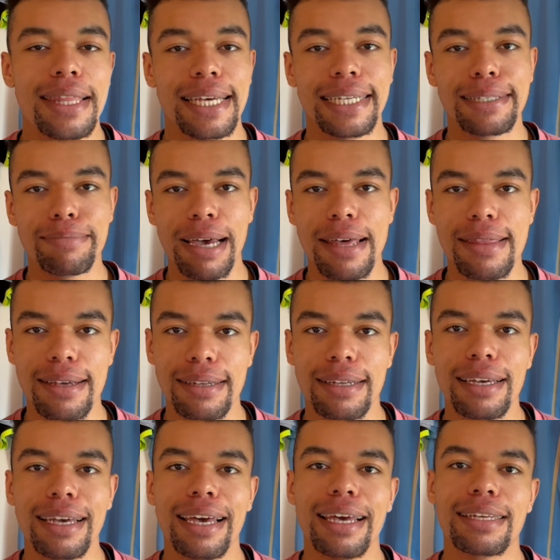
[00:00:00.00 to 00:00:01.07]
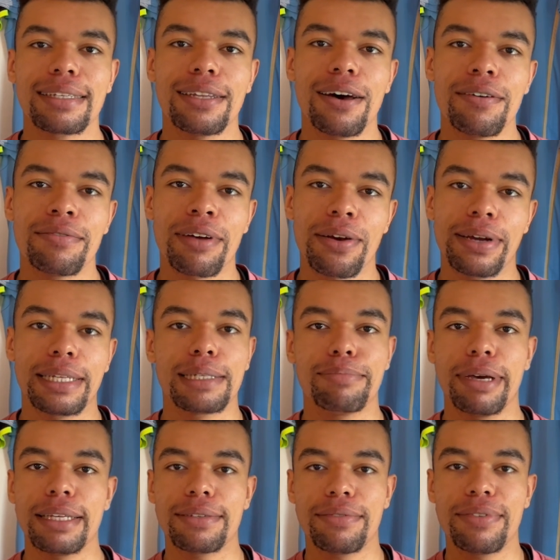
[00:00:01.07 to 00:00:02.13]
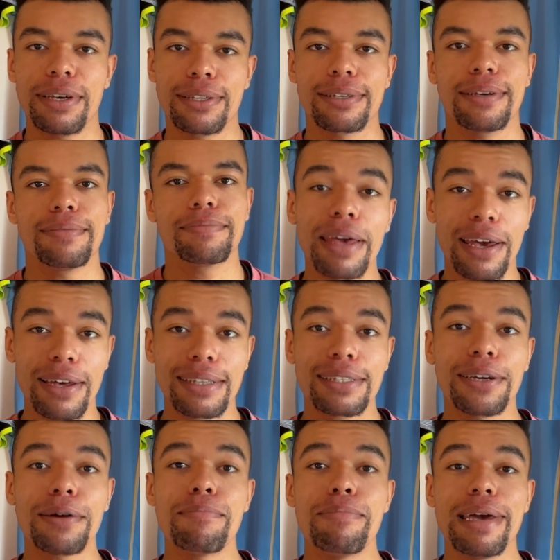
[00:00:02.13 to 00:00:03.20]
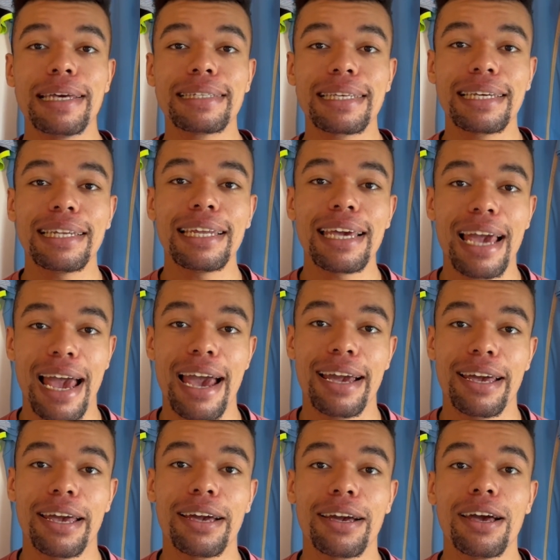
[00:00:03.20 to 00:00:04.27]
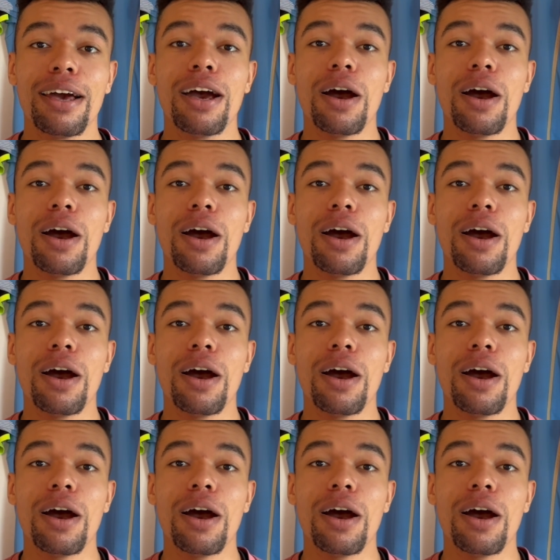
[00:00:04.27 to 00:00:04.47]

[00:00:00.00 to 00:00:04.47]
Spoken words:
This method is not very space efficient because you're basically hanging